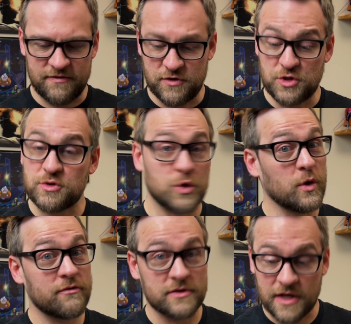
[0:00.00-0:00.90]
if you do
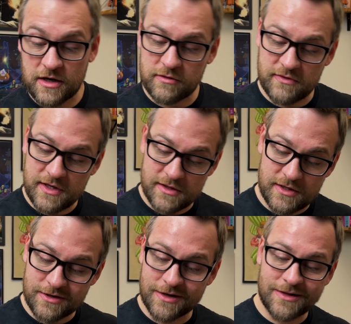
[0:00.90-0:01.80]
toy photography,
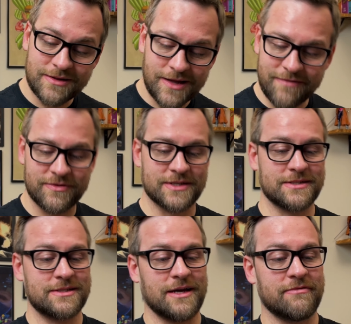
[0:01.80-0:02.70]
then you're gonna love this
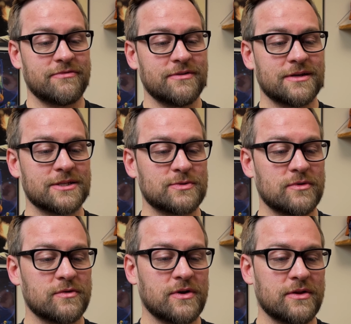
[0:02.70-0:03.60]
stuff. Look at this
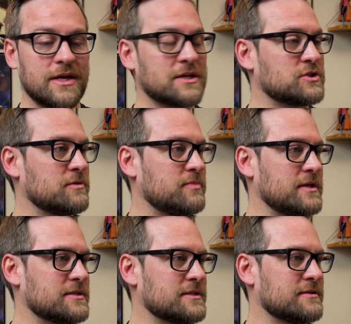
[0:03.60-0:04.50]
one with all the extra
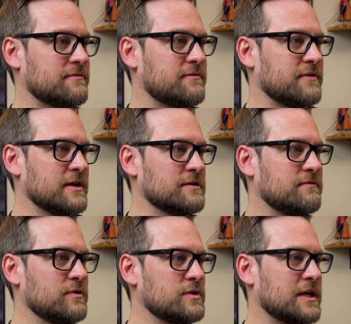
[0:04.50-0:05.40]
pieces of
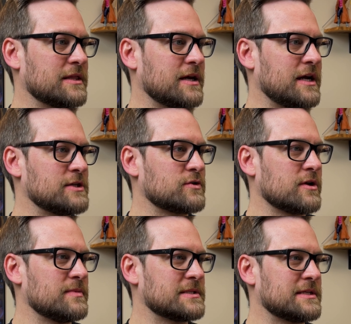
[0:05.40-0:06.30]
food. You got the ice
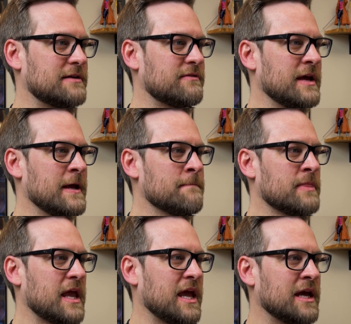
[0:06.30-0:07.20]
cream and stuff
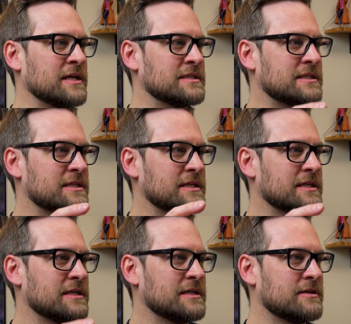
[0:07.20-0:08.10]
and
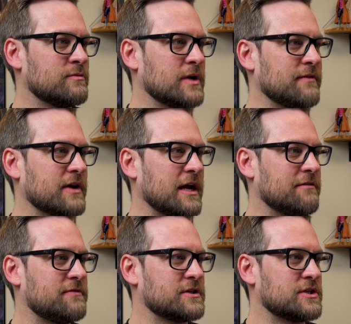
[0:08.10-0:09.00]
whatever kind
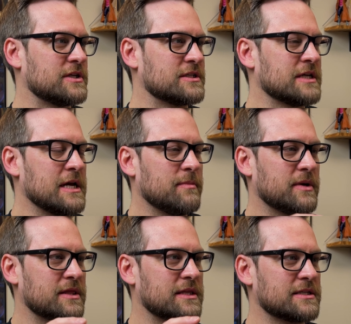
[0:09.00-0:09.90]
of fish it is.
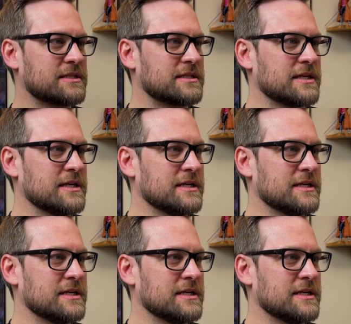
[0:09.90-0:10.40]
But this